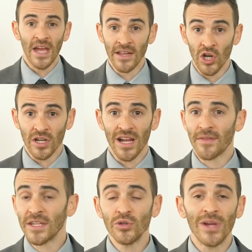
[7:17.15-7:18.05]
And look, I
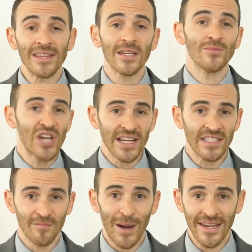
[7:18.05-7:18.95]
think you get the
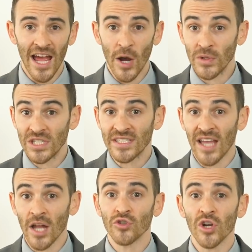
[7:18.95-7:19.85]
objective by now, which is
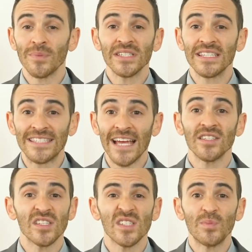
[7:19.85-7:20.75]
Donald Trump is
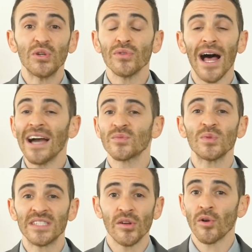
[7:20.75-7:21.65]
content to spew lies
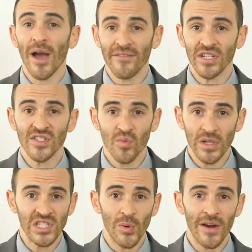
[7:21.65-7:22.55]
with zero evidence
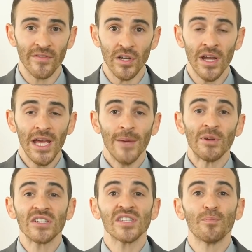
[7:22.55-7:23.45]
whatsoever,
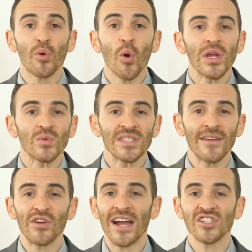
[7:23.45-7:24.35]
because the point was
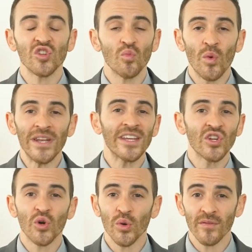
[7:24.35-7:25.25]
never actually winning in
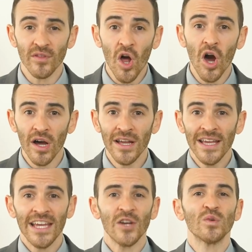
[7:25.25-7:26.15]
a court of law,
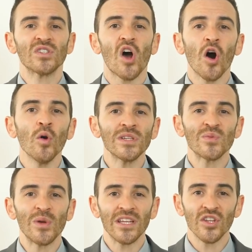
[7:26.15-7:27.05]
it was always
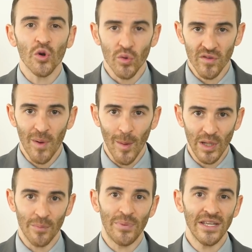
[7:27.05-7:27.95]
winning in the court of
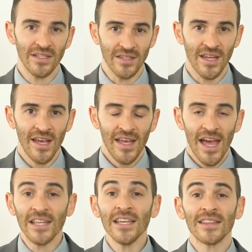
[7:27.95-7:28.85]
public opinion.
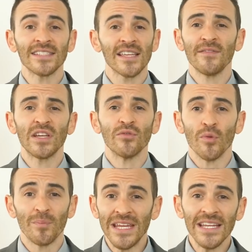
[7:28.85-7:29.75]
And he thinks that if he can
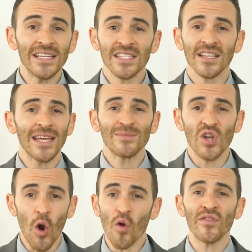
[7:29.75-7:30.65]
repeat his claims
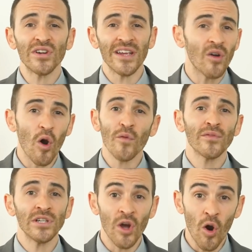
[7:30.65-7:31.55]
over and
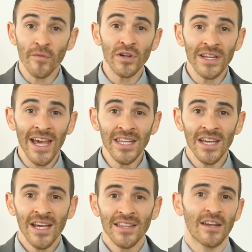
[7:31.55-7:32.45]
over and over
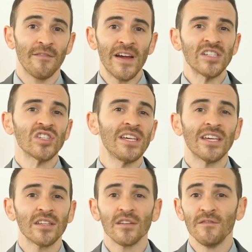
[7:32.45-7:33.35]
again, that eventually he
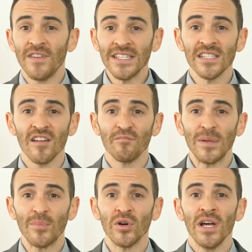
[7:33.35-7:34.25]
can convince enough
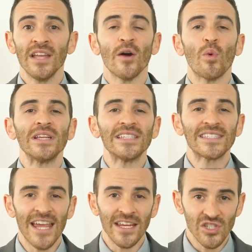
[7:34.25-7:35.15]
people that what he's
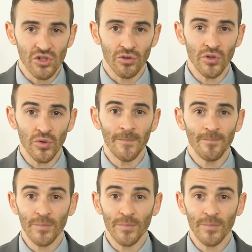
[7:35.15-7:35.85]
saying is true.